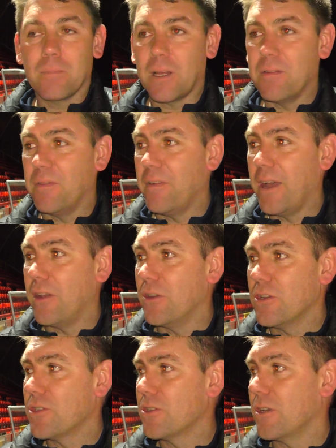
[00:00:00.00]
in
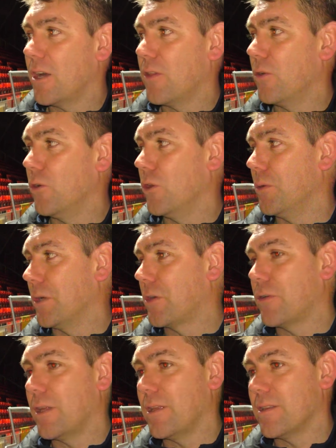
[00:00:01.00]
fairness, I thought they were a
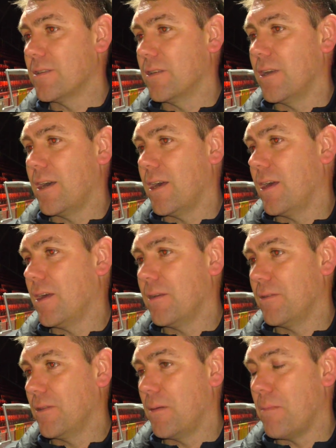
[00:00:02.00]
credit to their
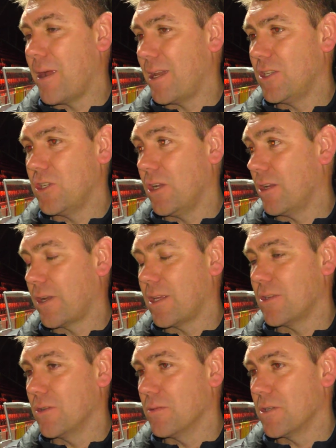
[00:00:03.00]
manager and a
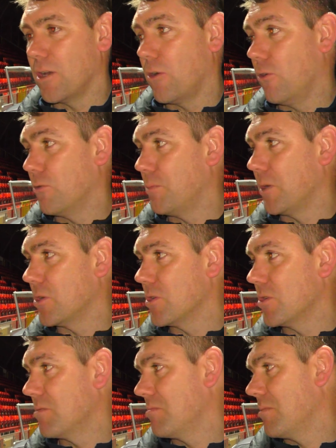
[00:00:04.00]
credit to themselves,
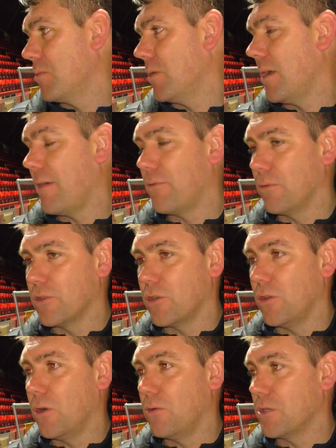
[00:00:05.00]
because everyone
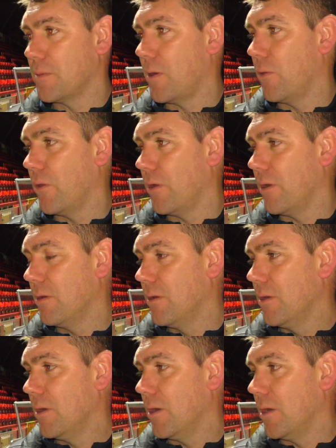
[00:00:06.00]
knows about the
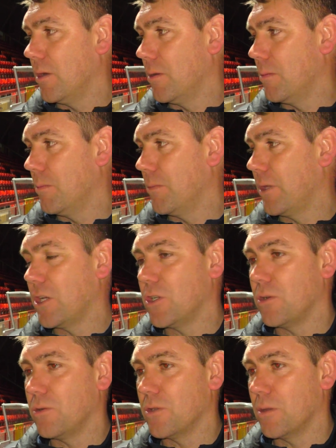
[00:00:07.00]

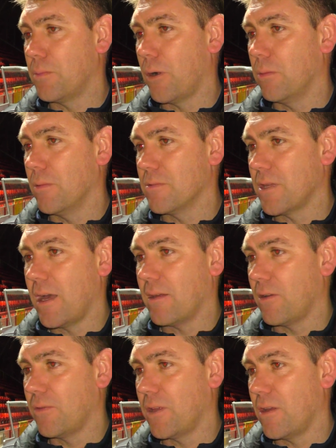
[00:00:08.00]
issues and problems they
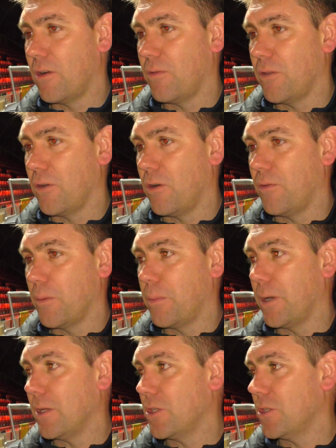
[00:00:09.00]
had off the
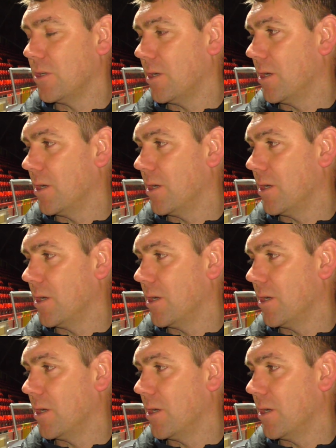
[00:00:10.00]
pitch.